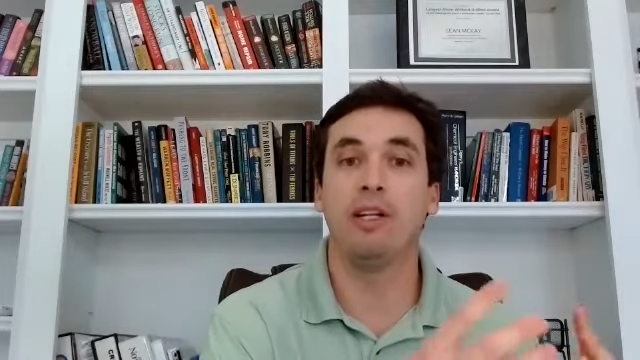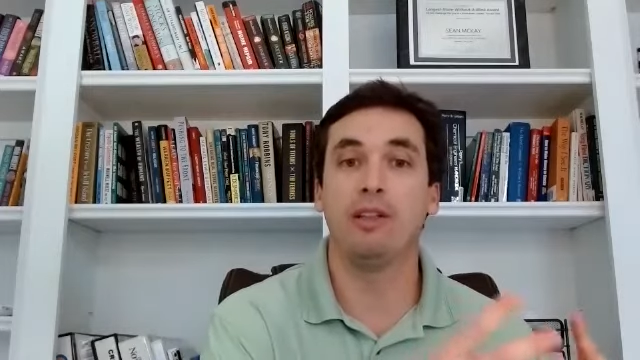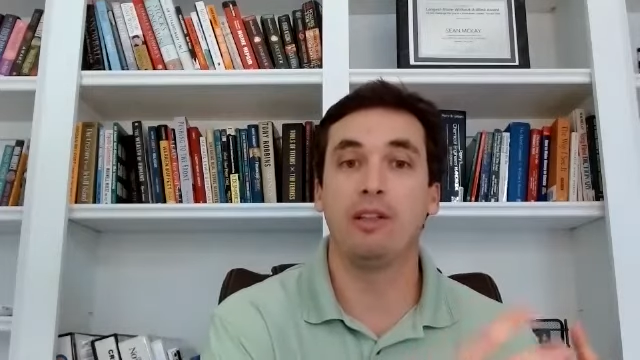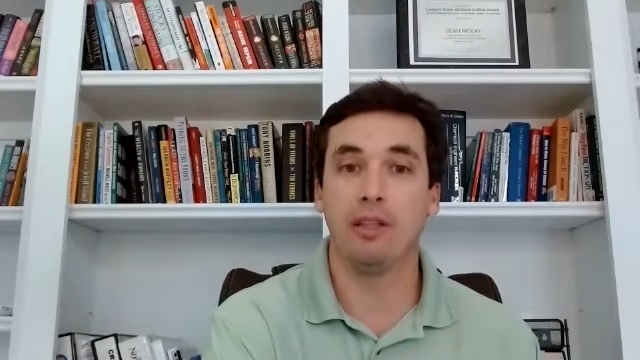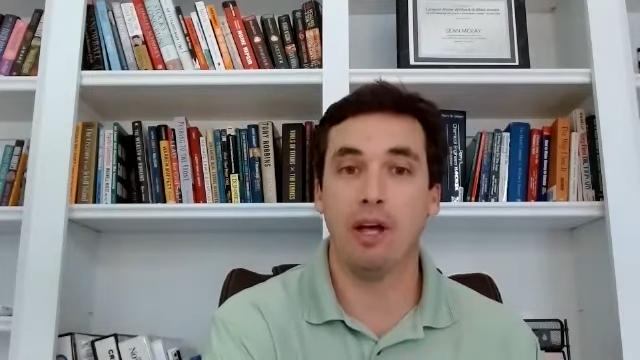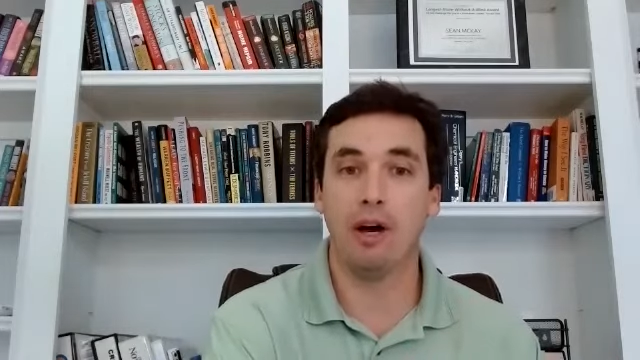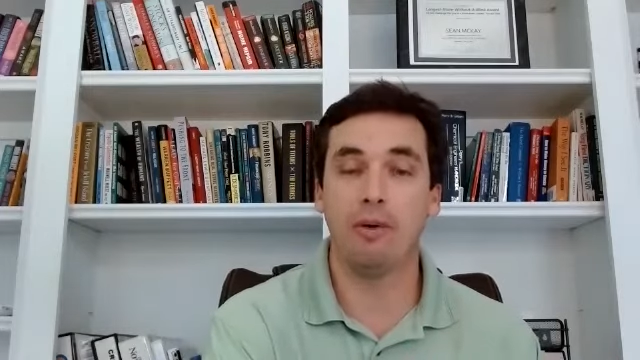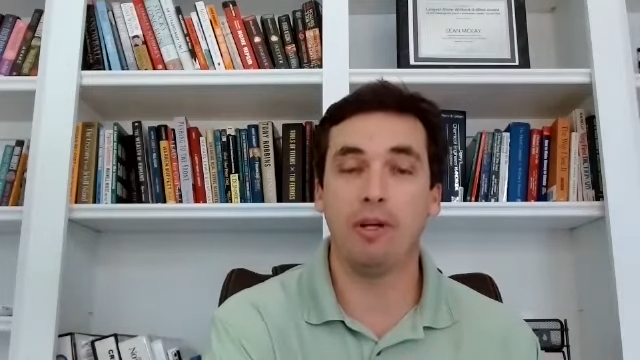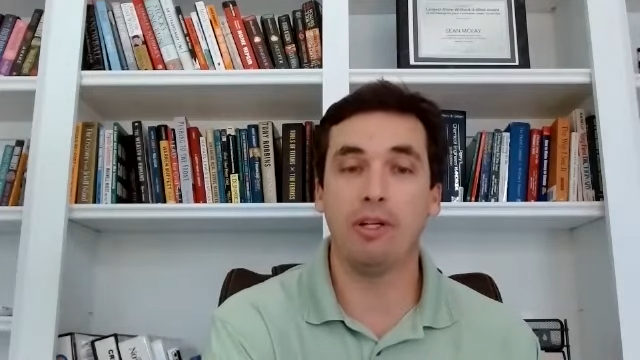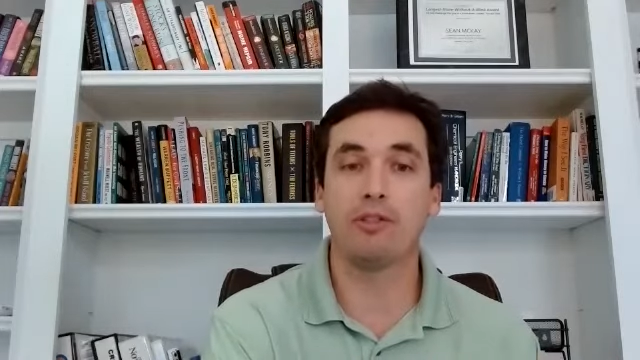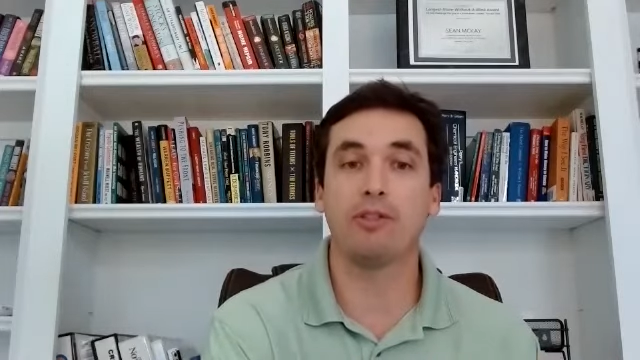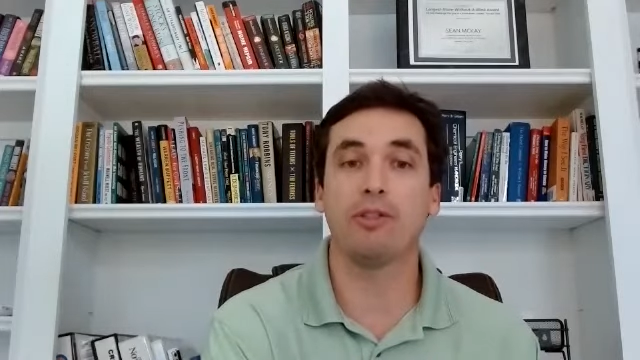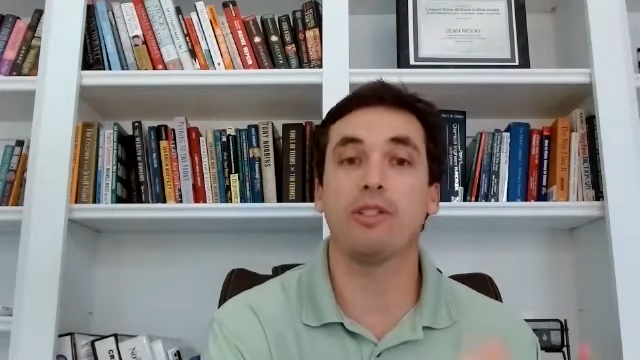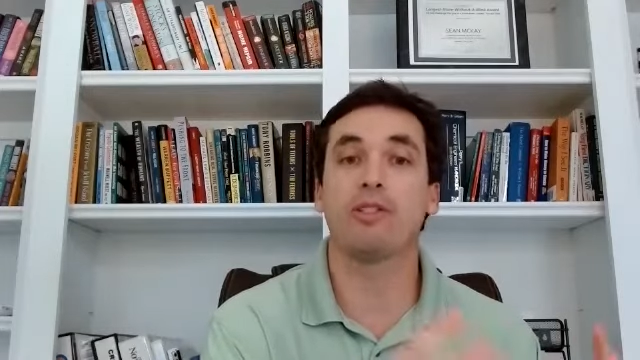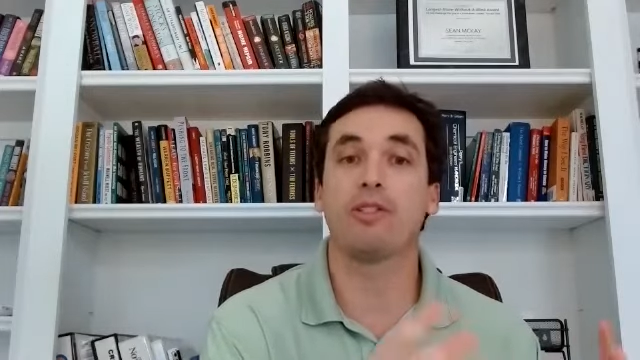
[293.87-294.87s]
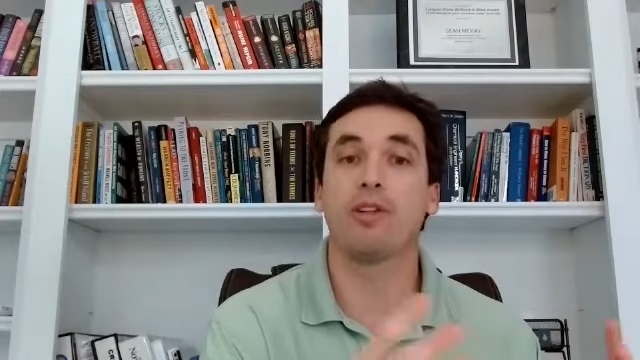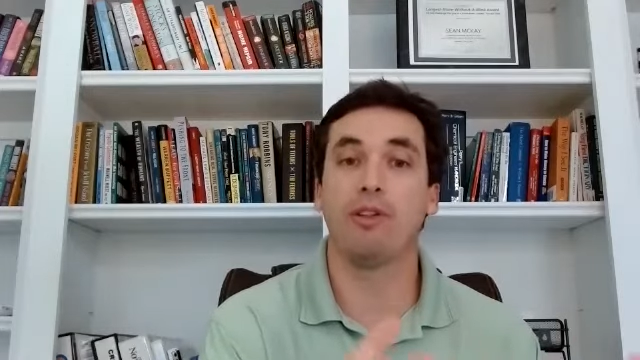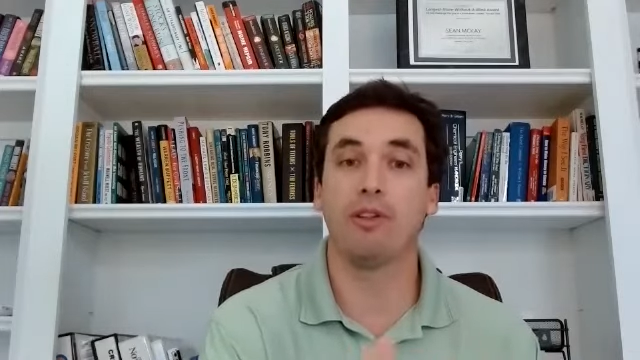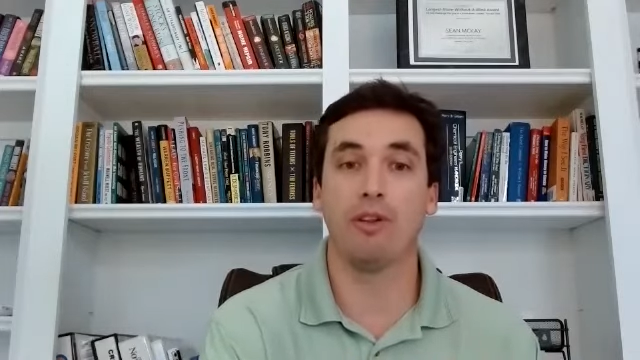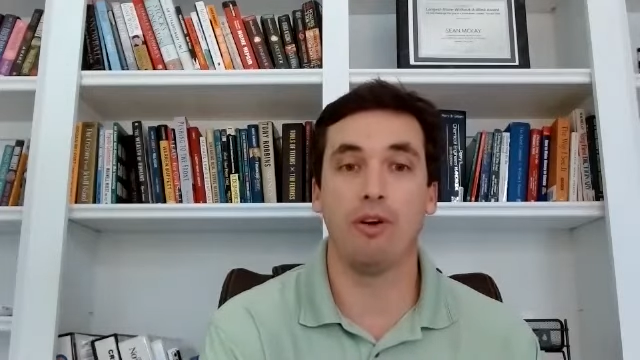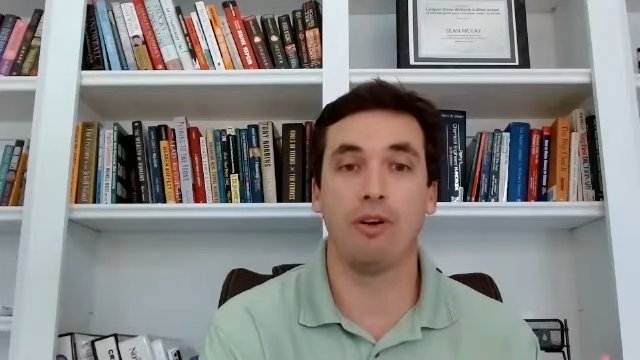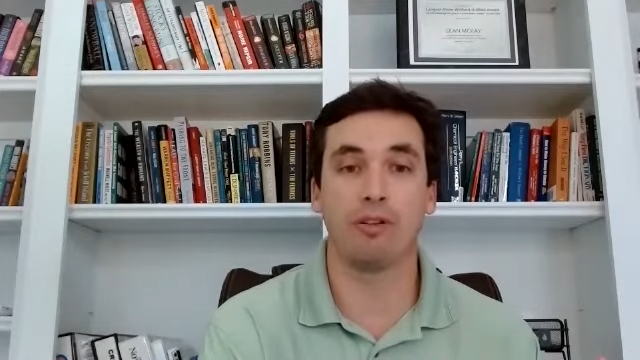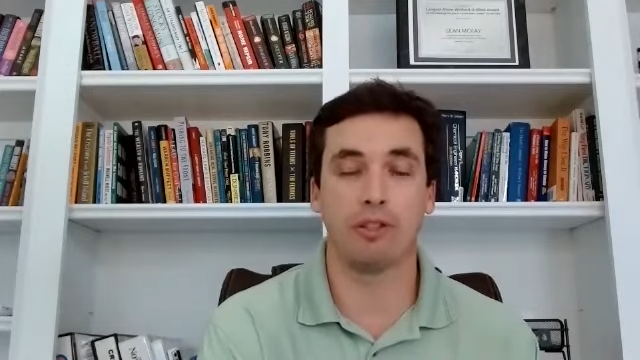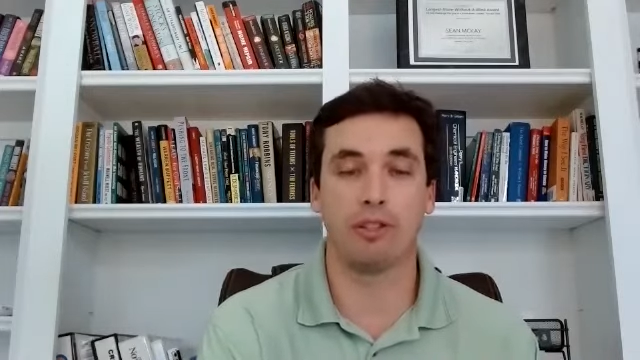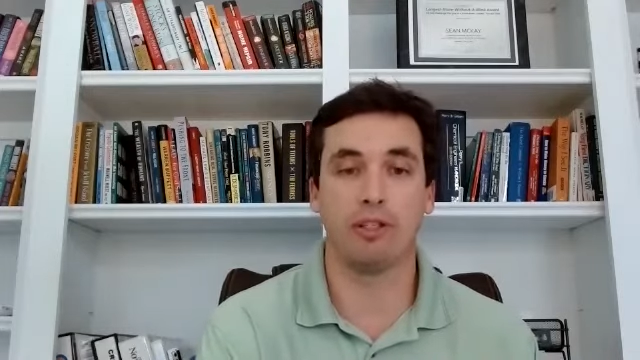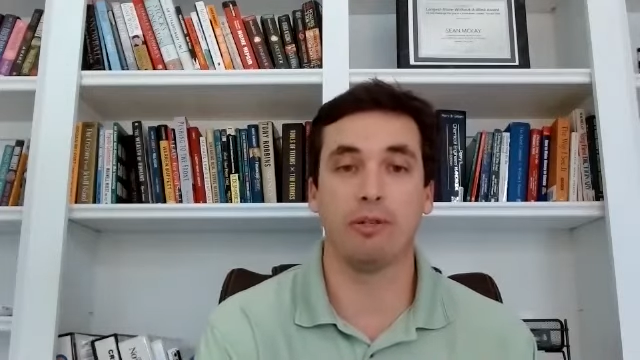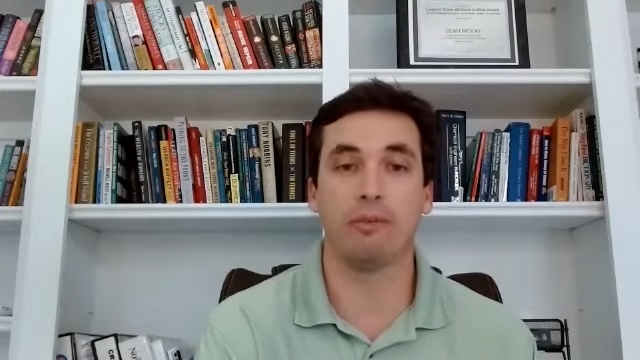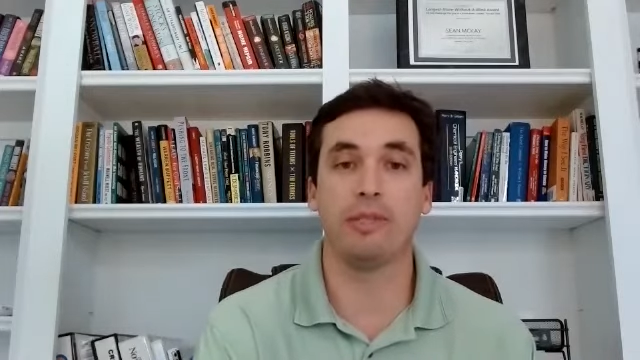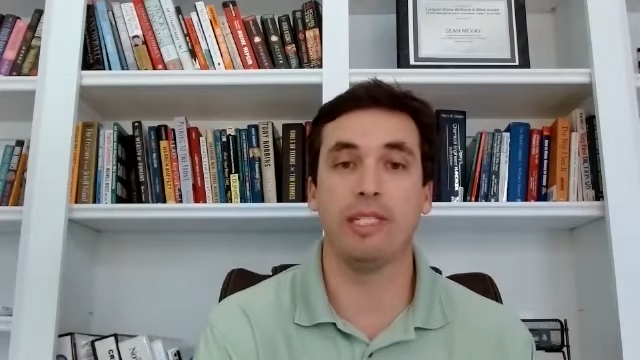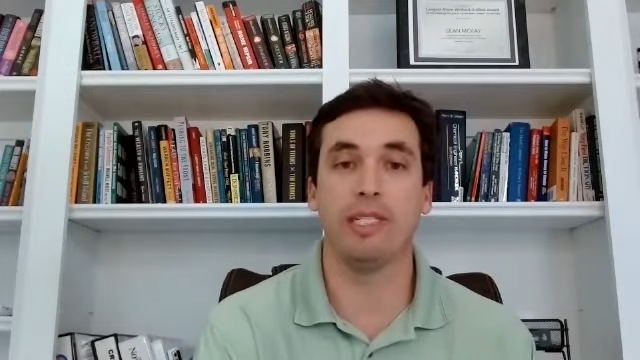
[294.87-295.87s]
low interest,
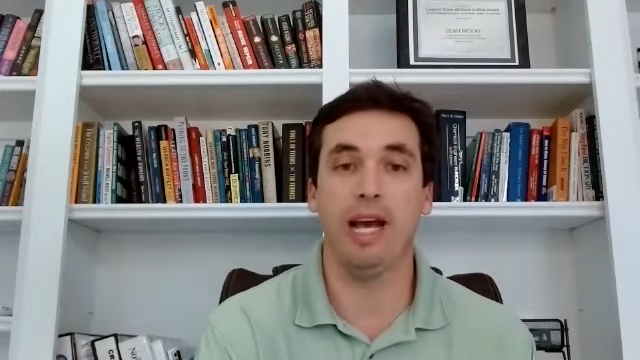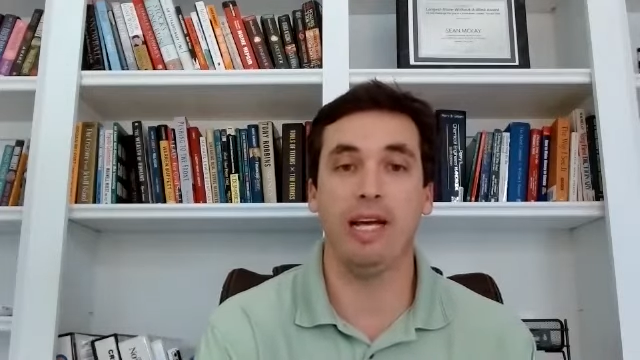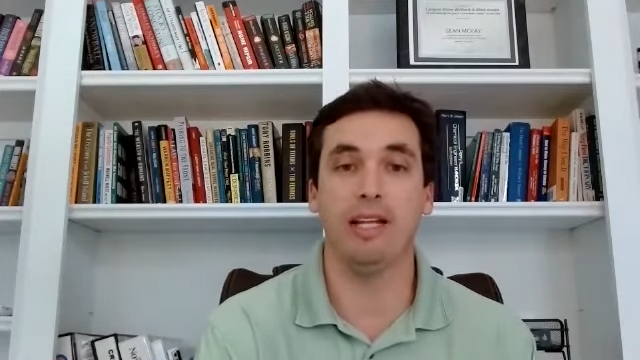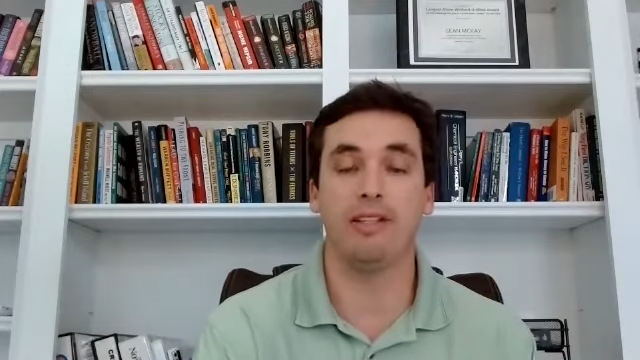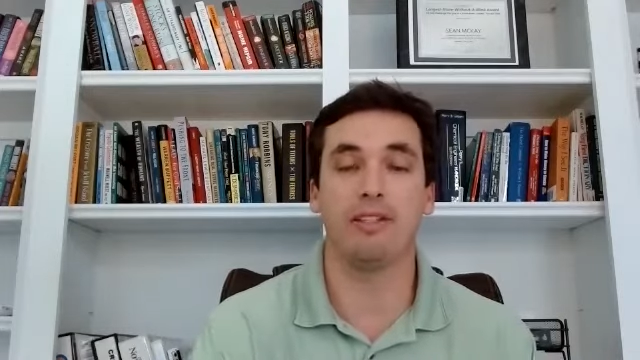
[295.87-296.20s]
long-term debt.